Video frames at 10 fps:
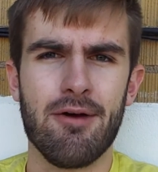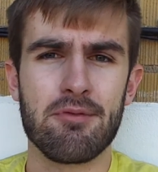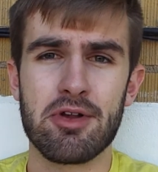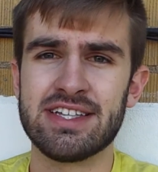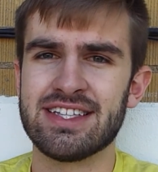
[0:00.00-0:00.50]

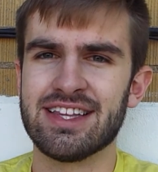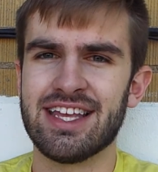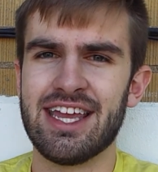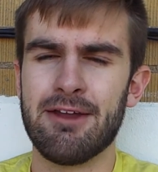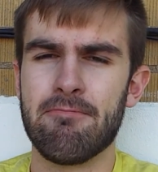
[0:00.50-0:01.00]

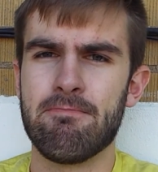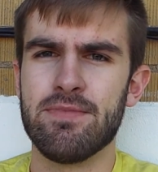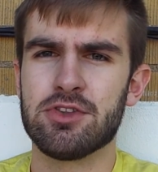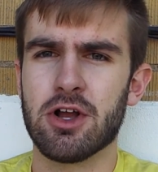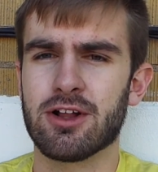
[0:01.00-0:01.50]
recently,
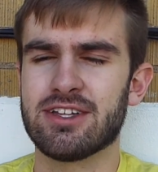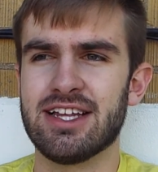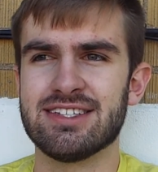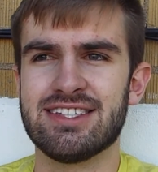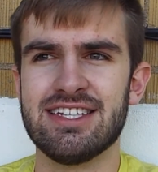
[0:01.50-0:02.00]
dark
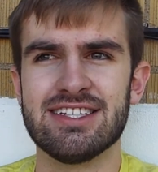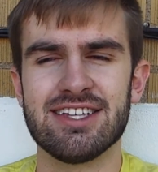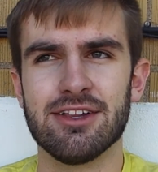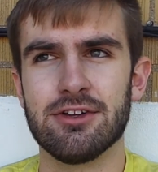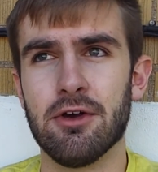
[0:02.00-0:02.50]
dense T.
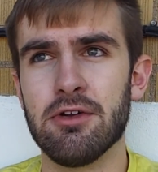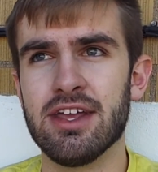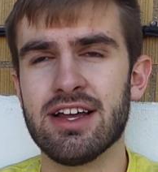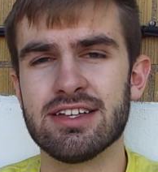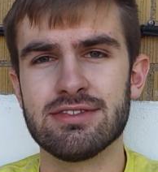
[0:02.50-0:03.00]

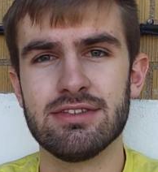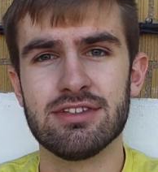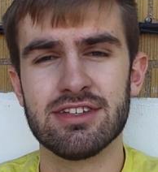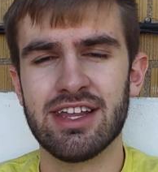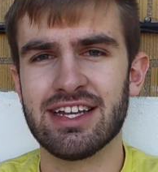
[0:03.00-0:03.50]
celadonia
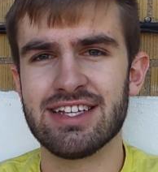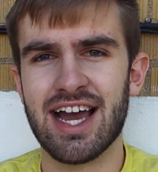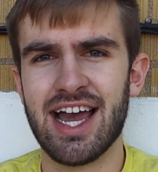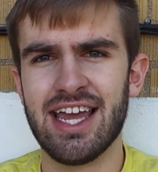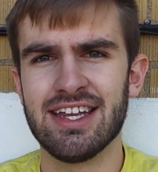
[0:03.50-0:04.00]
sling
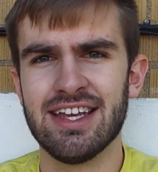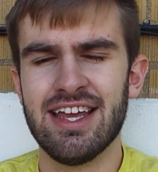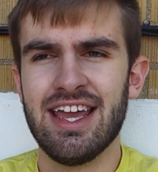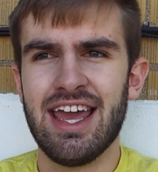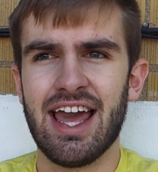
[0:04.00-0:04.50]
died.
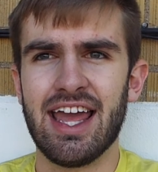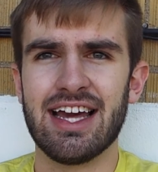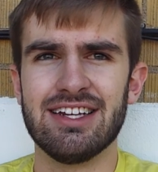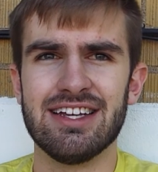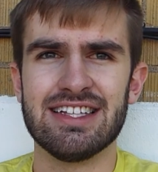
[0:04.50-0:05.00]

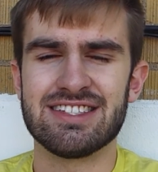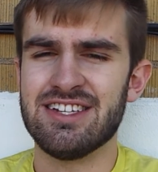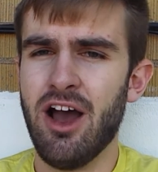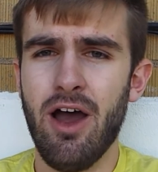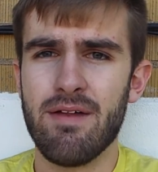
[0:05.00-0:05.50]
And it's
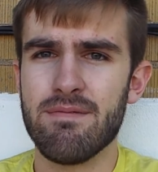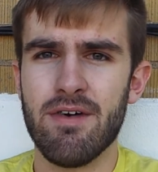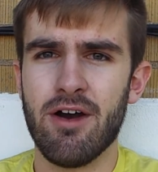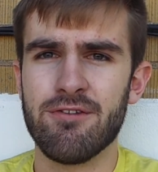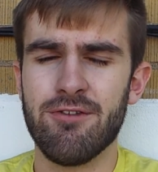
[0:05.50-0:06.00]
not
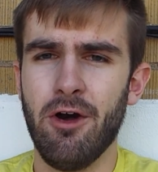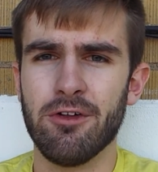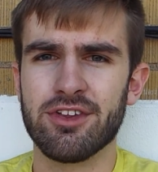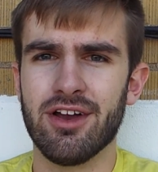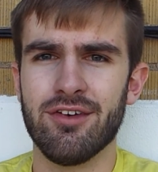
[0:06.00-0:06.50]
on
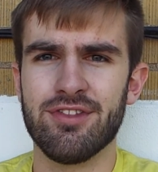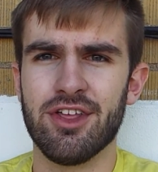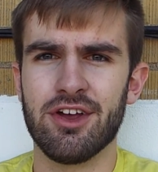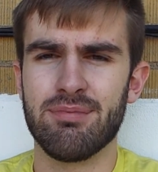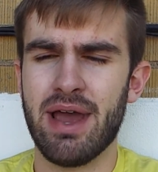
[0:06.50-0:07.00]
fault of
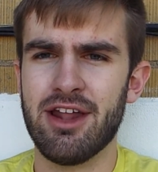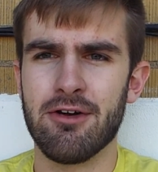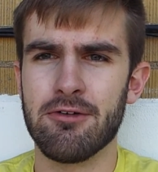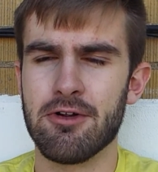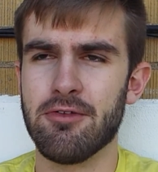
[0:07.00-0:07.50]
the pet
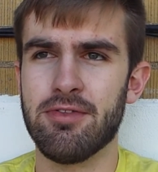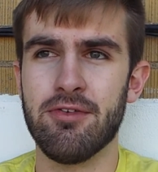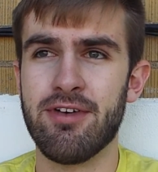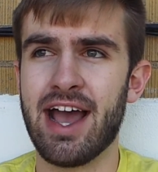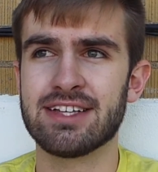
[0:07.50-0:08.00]
owner the
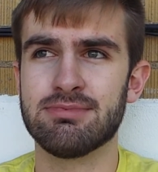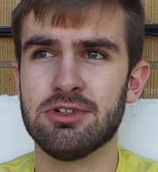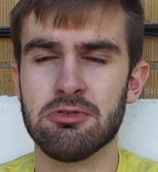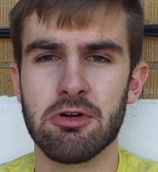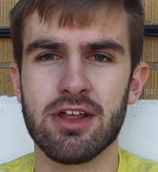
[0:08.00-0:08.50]
vast
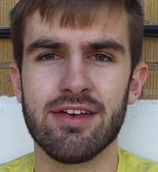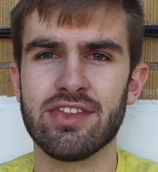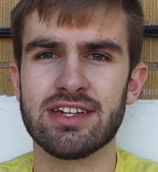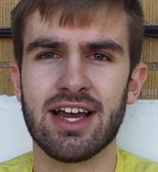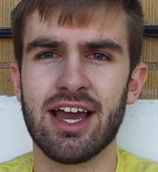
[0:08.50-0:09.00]
majority of
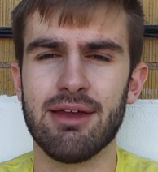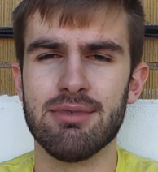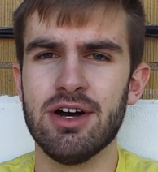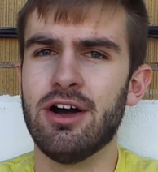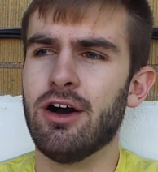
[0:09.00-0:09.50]
the time.
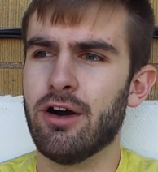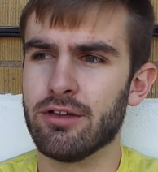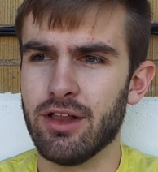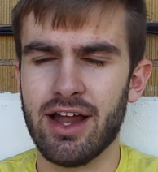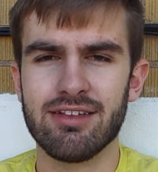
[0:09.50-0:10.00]
A
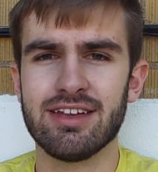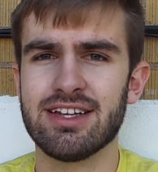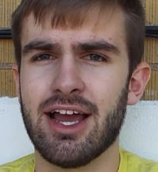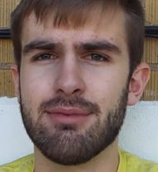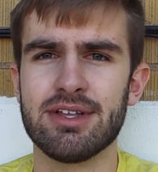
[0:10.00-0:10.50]
lot of the
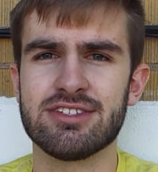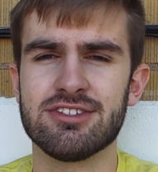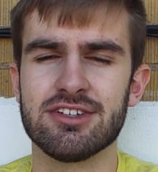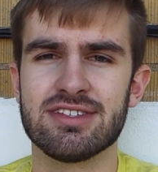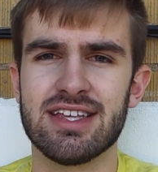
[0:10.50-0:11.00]
time it's
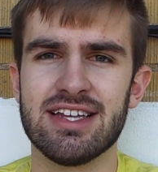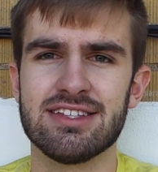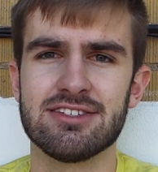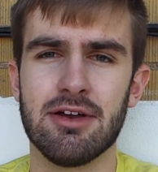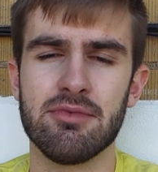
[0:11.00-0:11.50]
just that
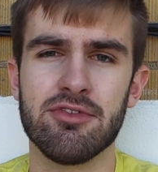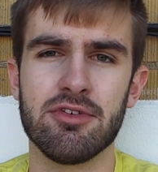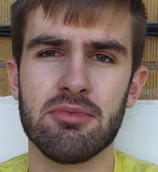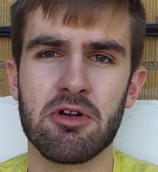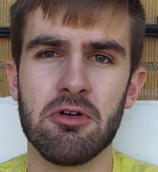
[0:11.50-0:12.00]
some of
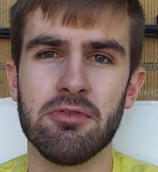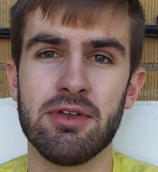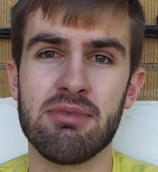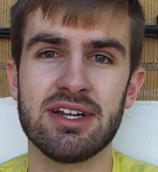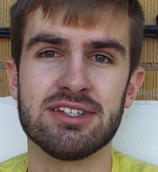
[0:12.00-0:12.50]
them are only
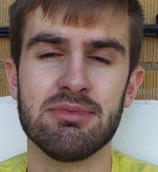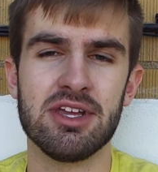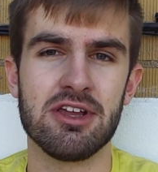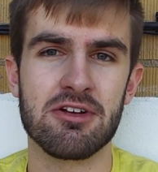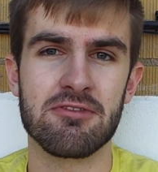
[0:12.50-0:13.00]
meant to be
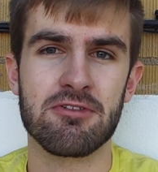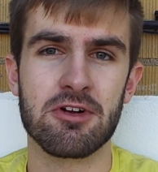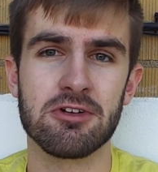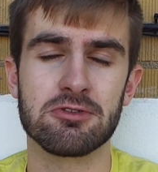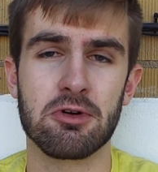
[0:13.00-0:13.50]
here for
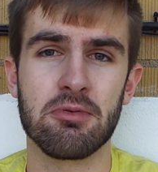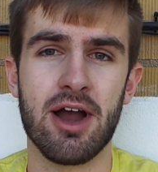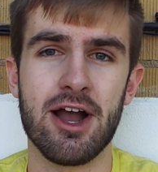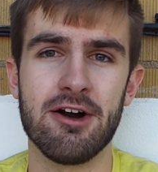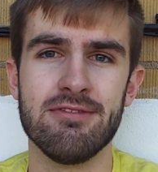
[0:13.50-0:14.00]
a short
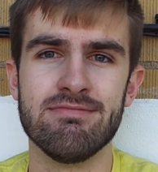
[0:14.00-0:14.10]
while.